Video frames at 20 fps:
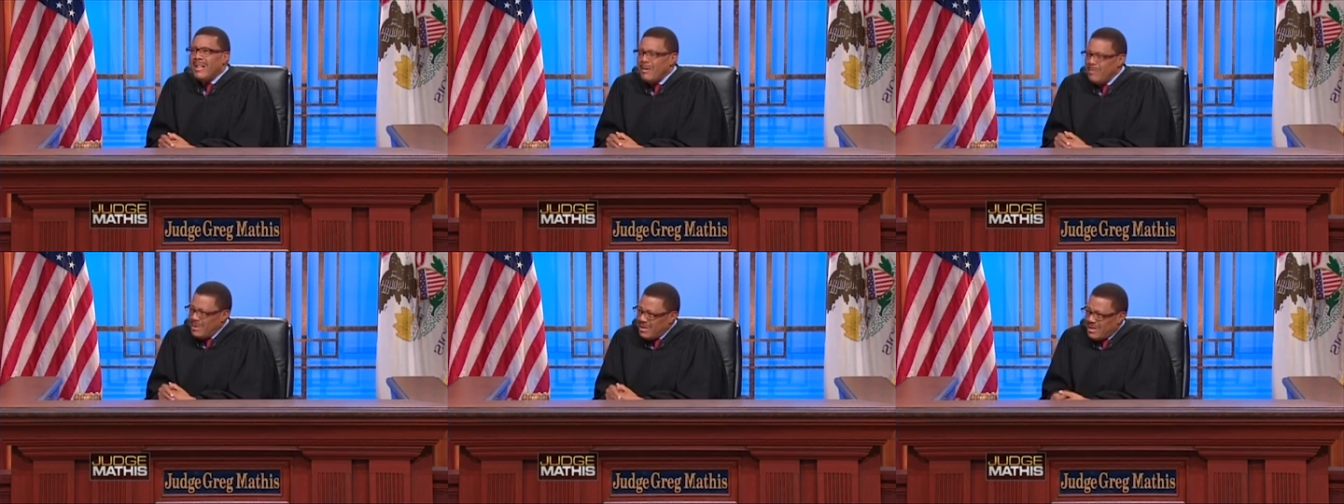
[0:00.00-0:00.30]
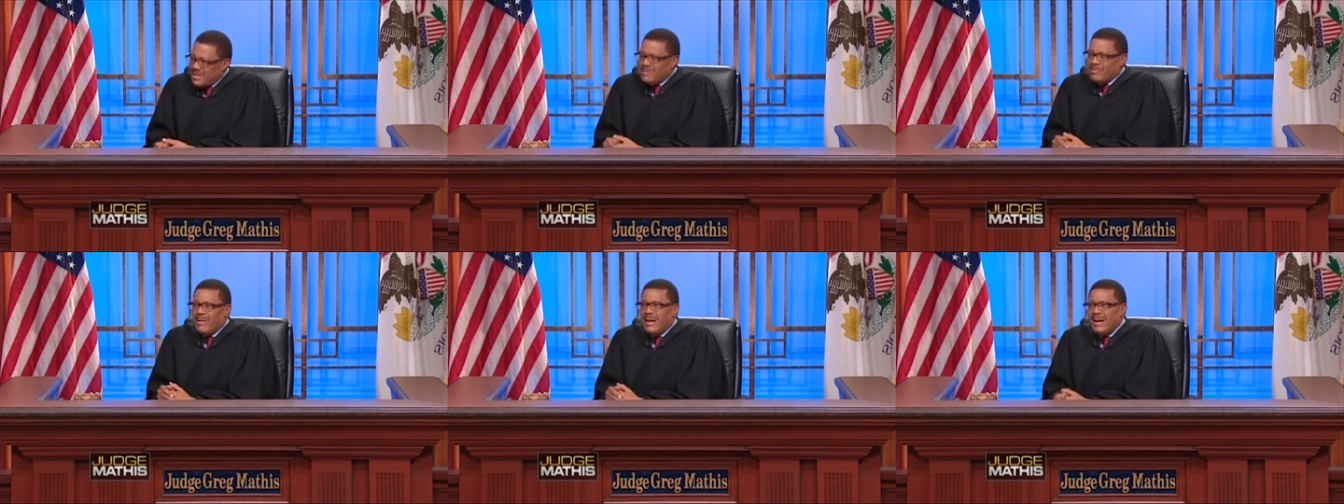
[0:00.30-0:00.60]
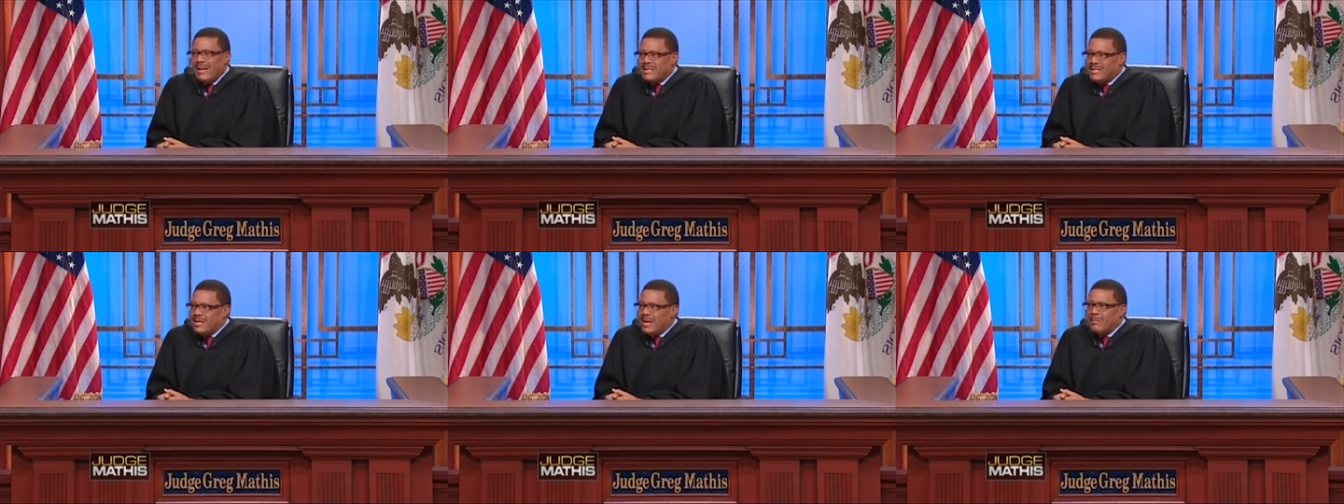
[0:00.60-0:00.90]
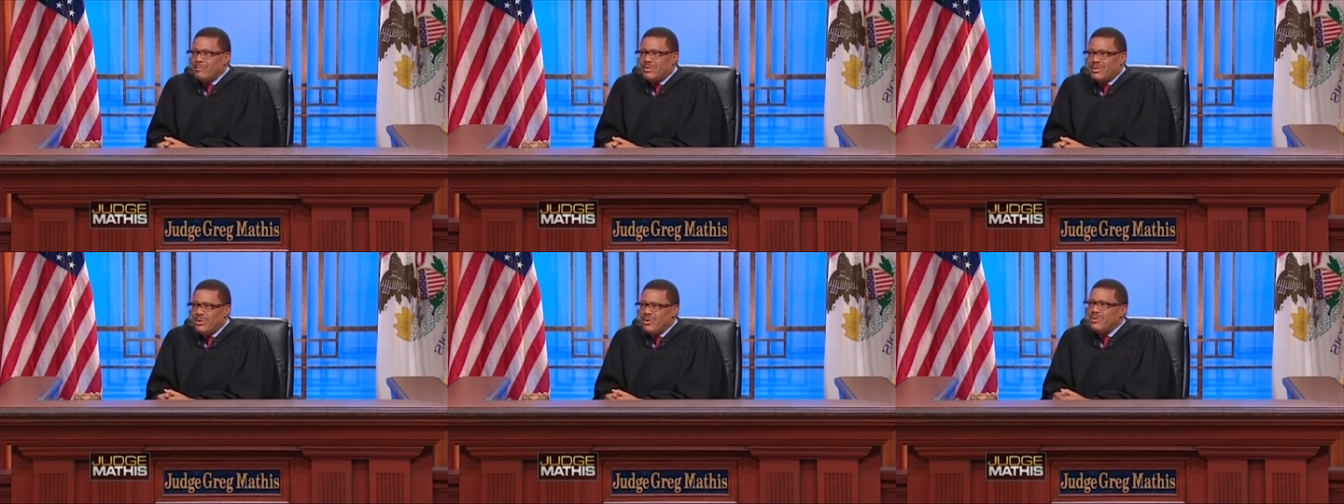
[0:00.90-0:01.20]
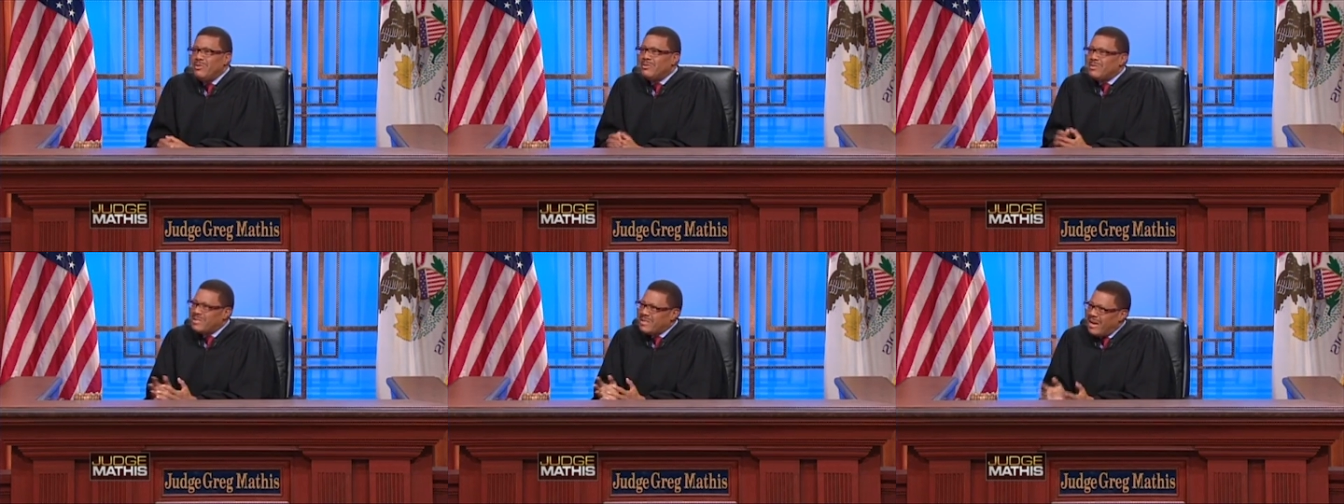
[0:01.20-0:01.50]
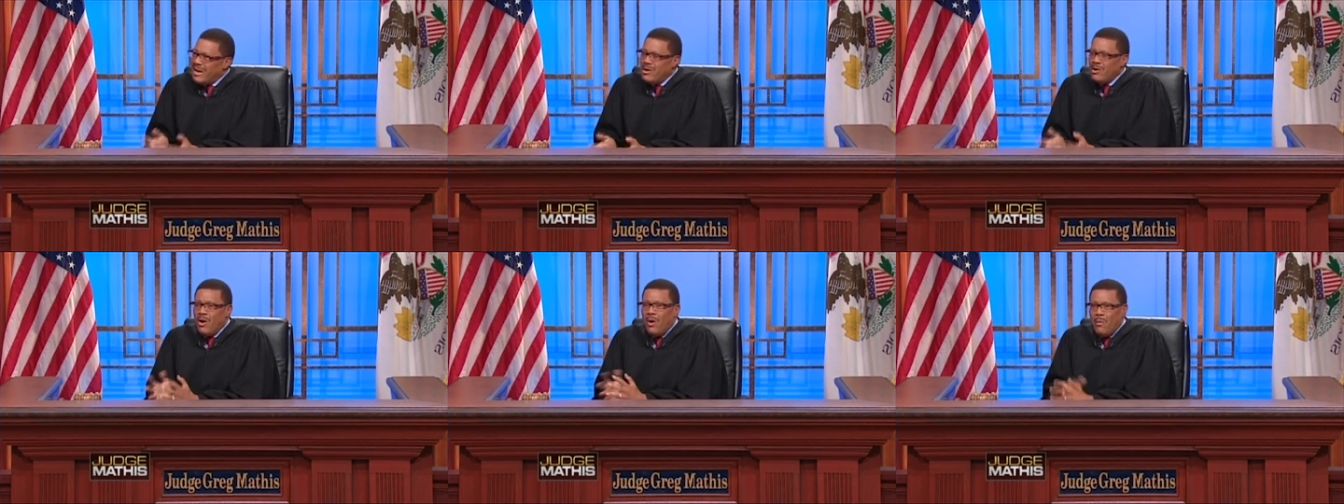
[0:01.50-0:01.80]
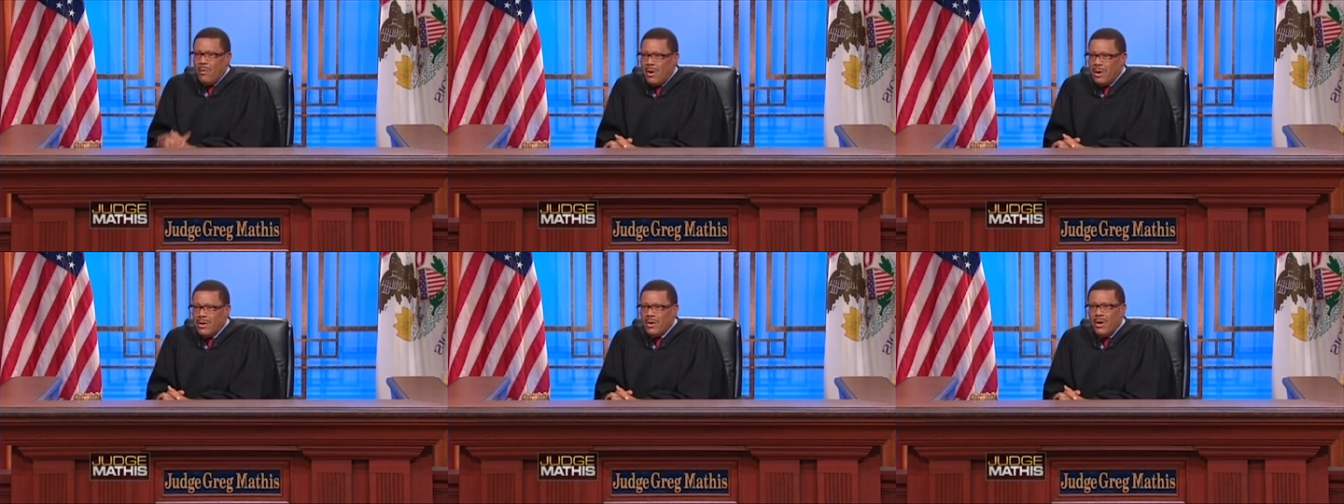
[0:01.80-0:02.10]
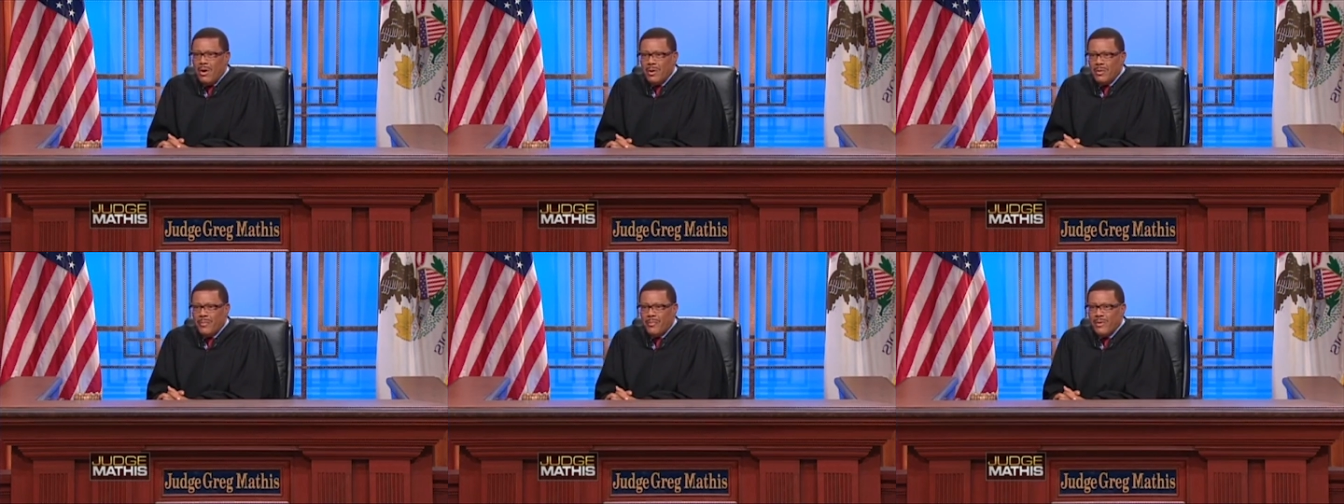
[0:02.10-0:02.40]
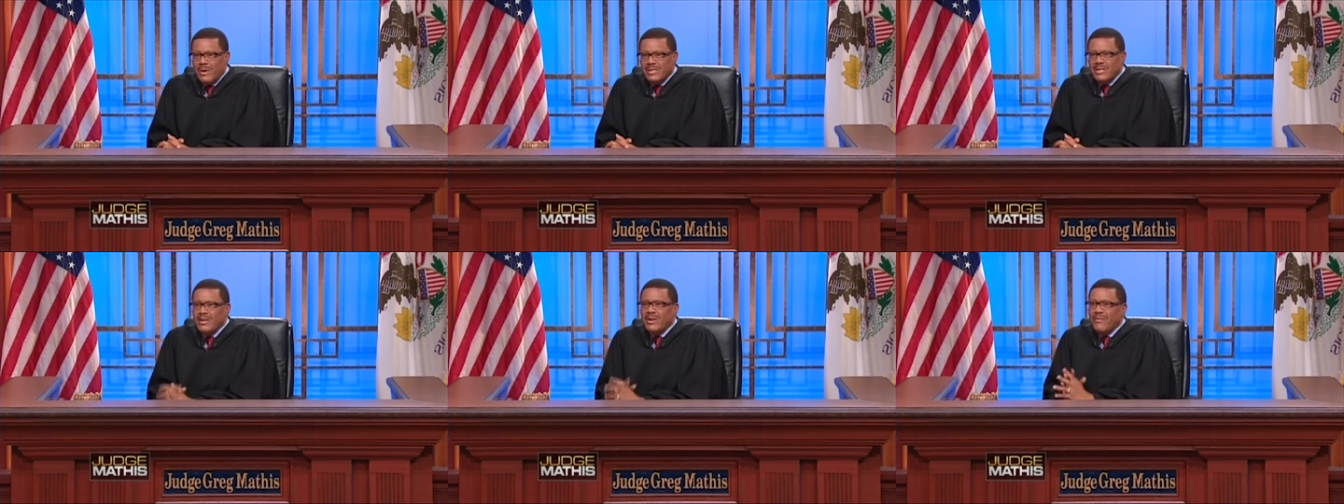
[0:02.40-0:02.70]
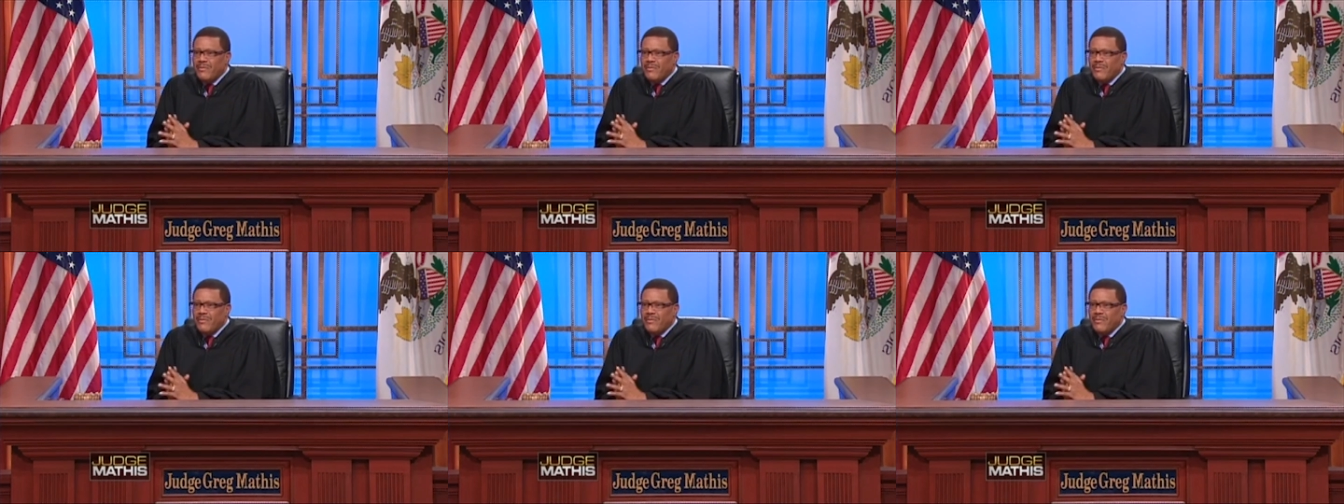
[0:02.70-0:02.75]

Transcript: Let me explain something to you. Say you don't want to go to prison.